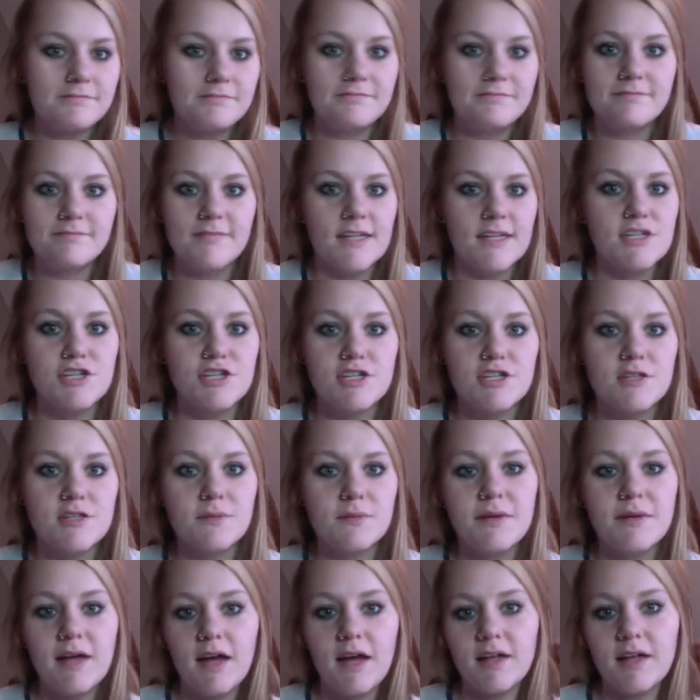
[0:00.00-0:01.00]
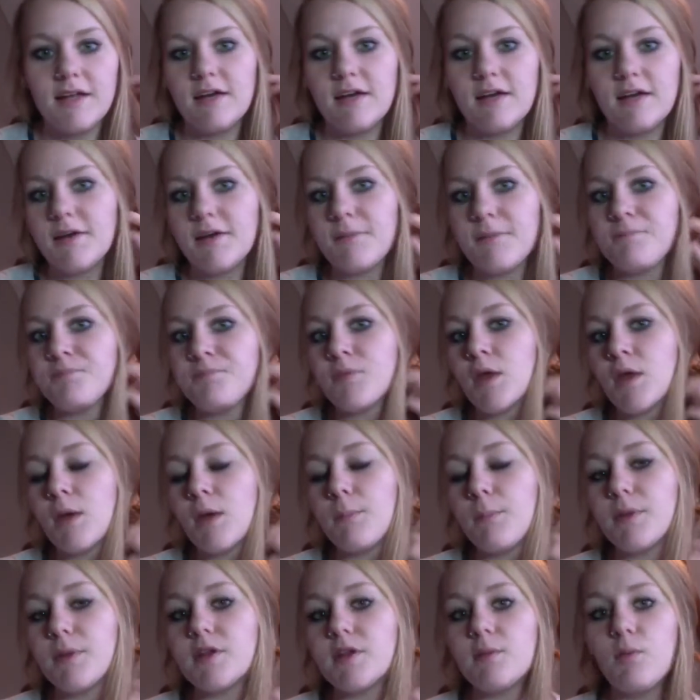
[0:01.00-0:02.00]
That's just the reality of it.
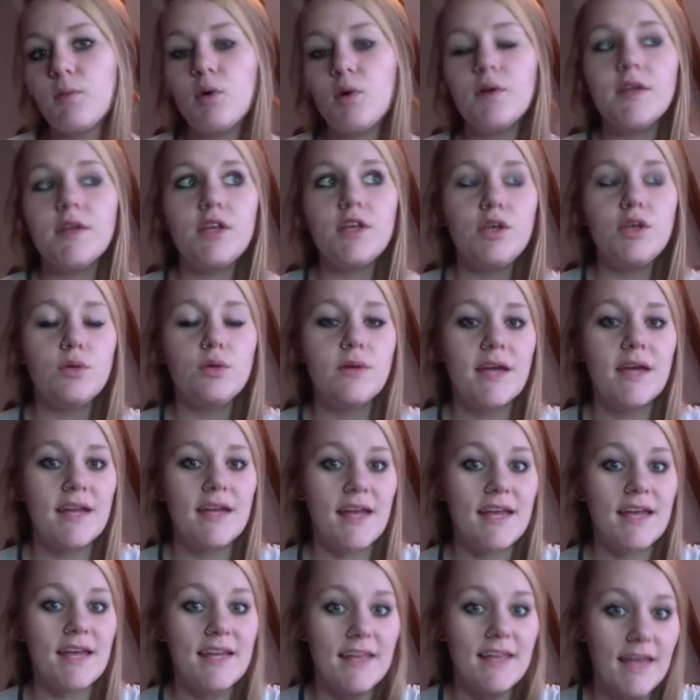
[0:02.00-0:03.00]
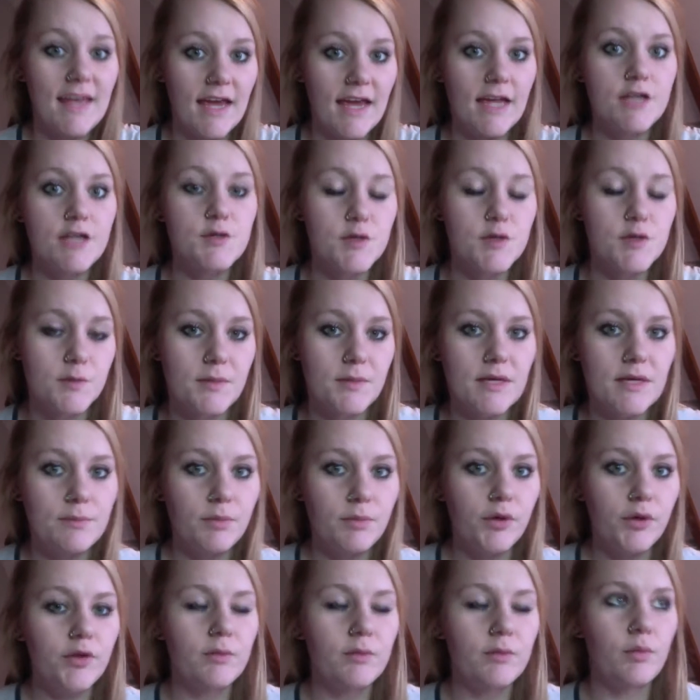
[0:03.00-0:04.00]
But the more that you can engage with
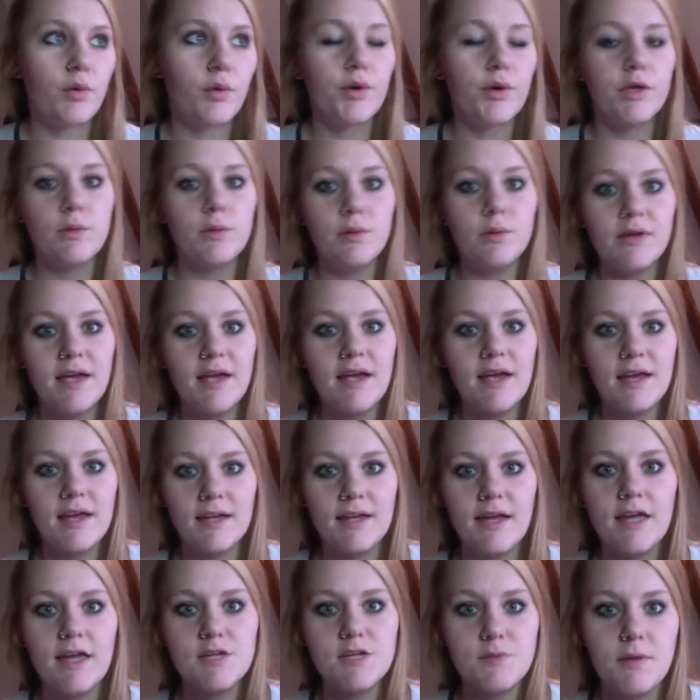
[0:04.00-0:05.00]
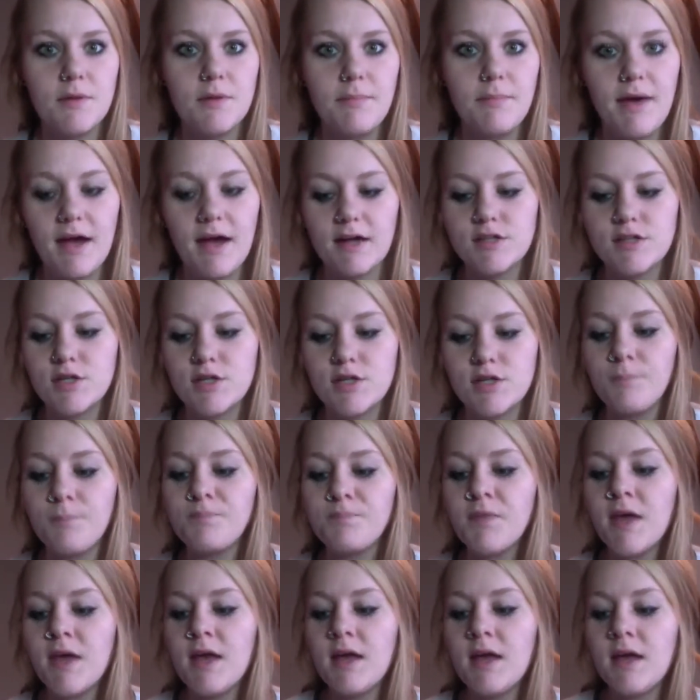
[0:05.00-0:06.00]
people, the more you will get engagement back. So
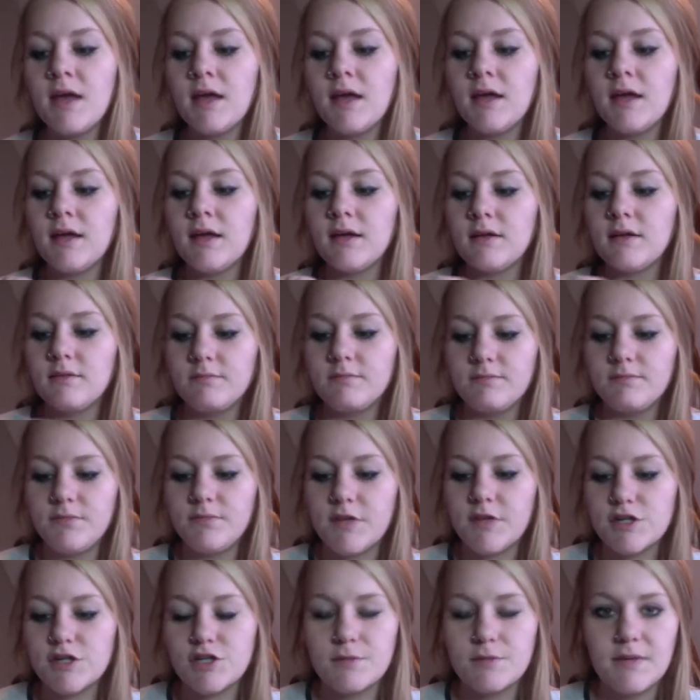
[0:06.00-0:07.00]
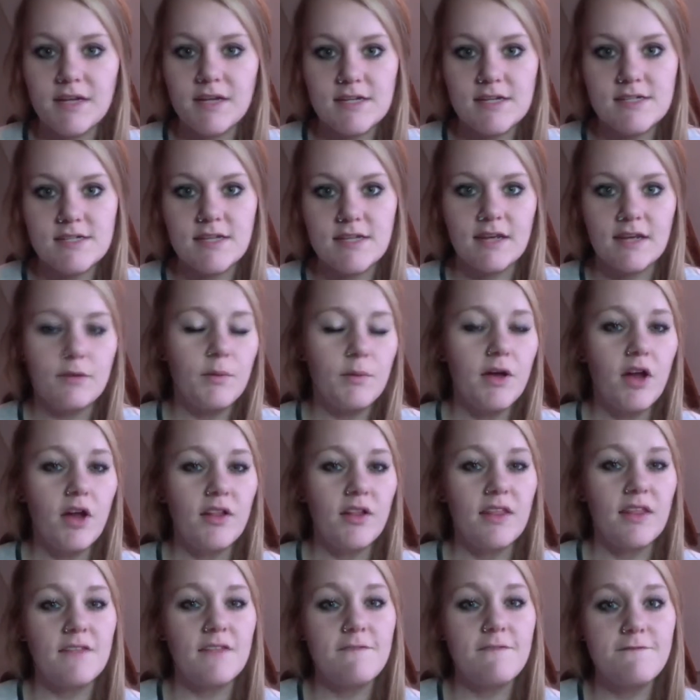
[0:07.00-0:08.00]
there's your biggest thing. We call
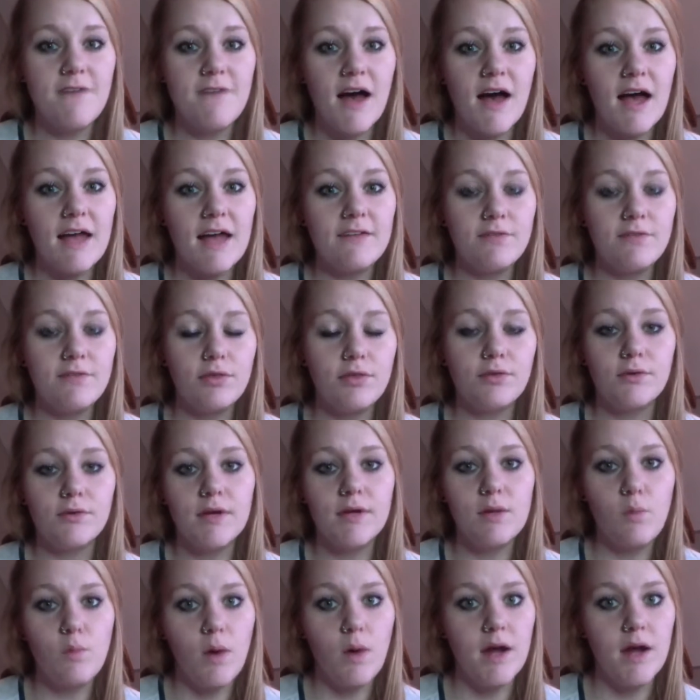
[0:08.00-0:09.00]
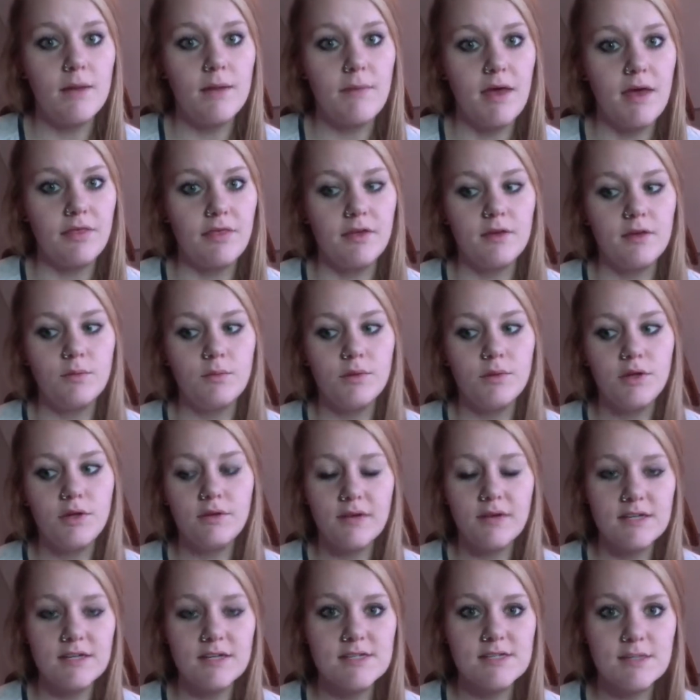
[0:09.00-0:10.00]
that the 5-3-1 method. When you
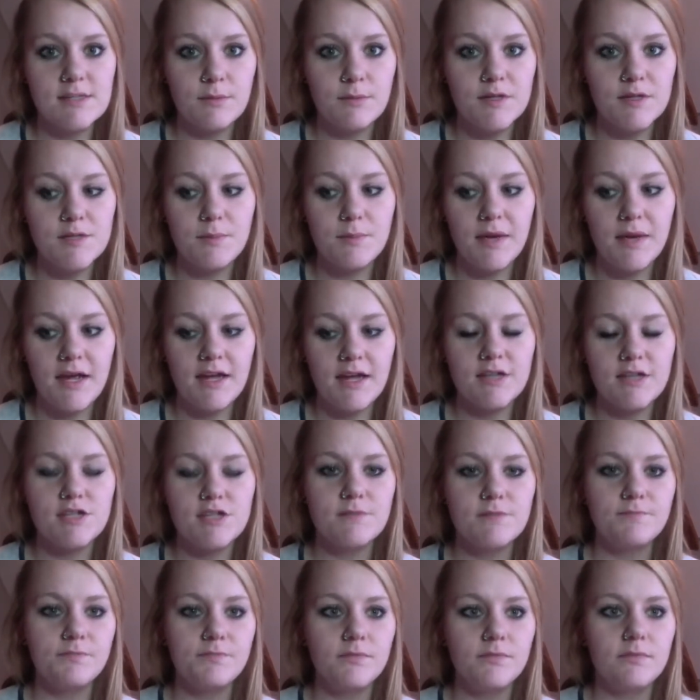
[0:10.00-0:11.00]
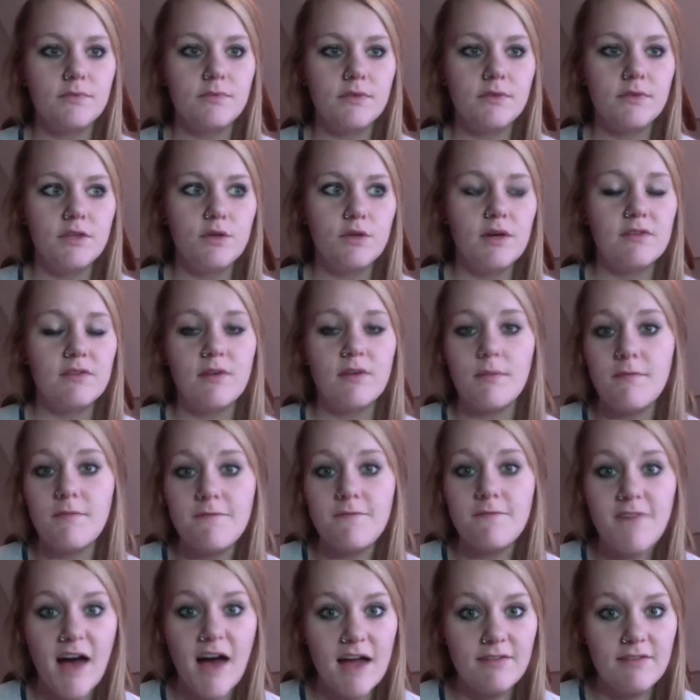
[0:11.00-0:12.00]
get to someone's page, you give them
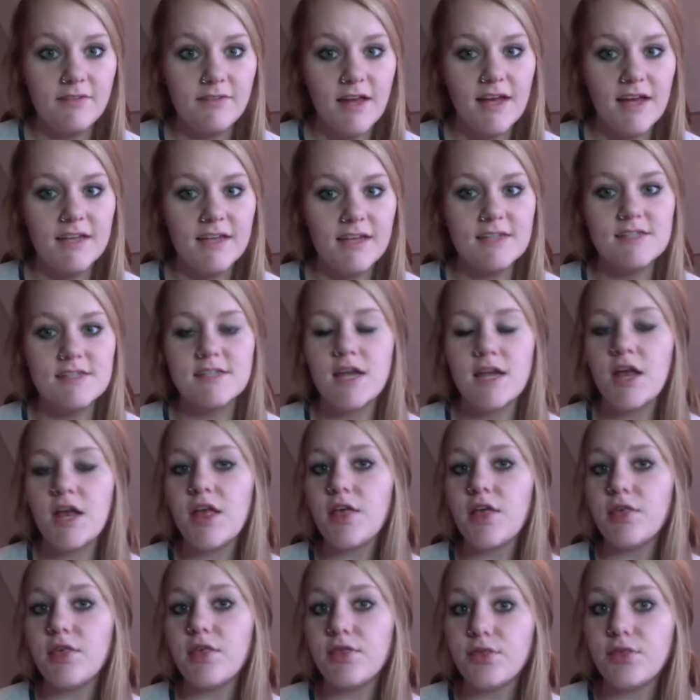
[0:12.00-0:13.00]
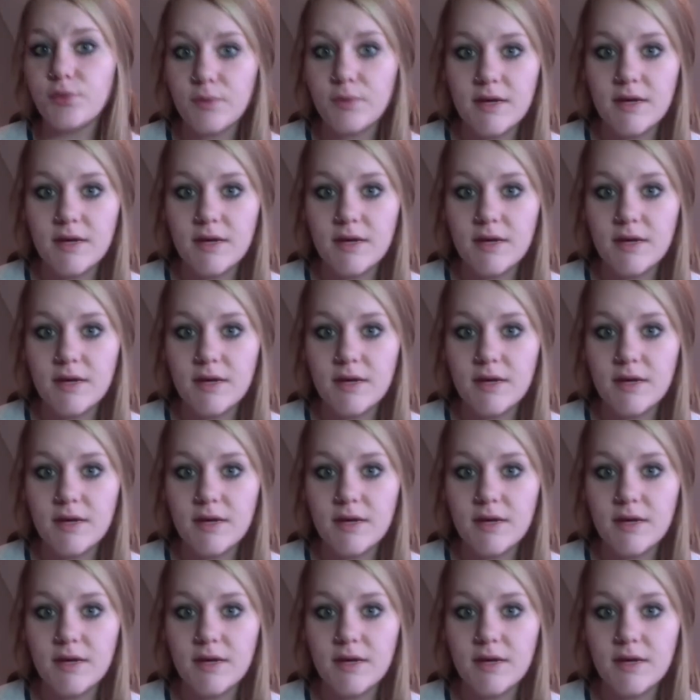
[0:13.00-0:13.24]
5 likes, 3